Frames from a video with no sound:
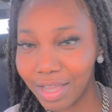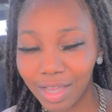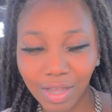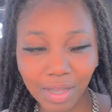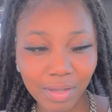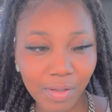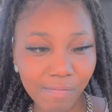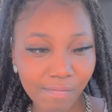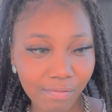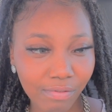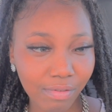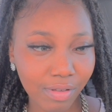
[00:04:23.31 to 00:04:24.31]
Nigga don't care
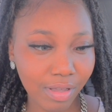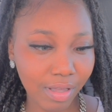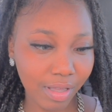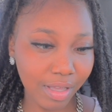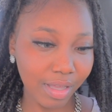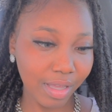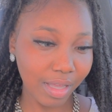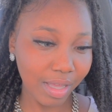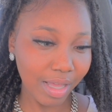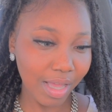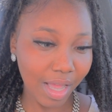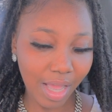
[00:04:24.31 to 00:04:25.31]
about none of that.
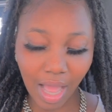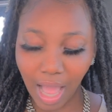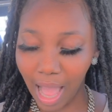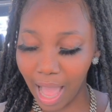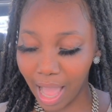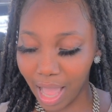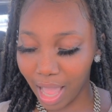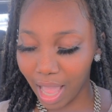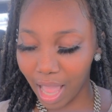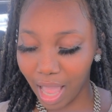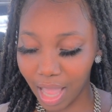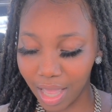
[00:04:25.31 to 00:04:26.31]
Where you at?
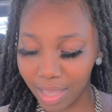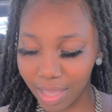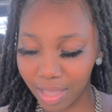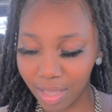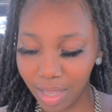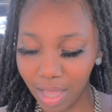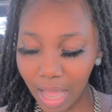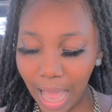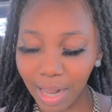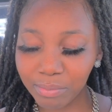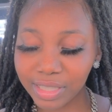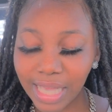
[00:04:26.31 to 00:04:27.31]

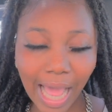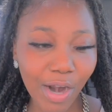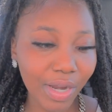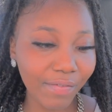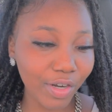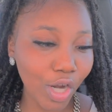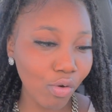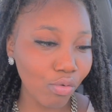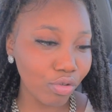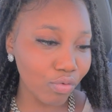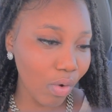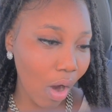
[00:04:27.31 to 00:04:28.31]
I don't, I don't even know
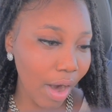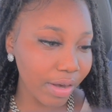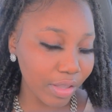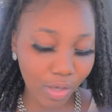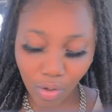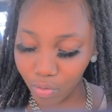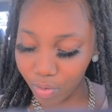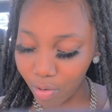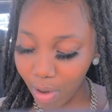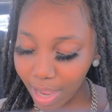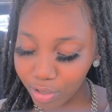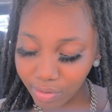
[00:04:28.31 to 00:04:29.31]
who you are, though,
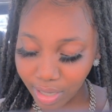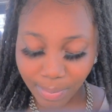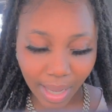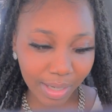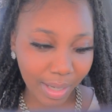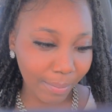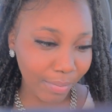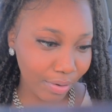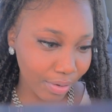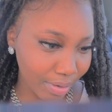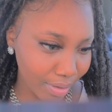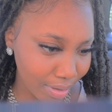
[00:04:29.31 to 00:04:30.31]
or how you get my
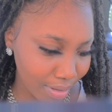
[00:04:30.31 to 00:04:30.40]
number.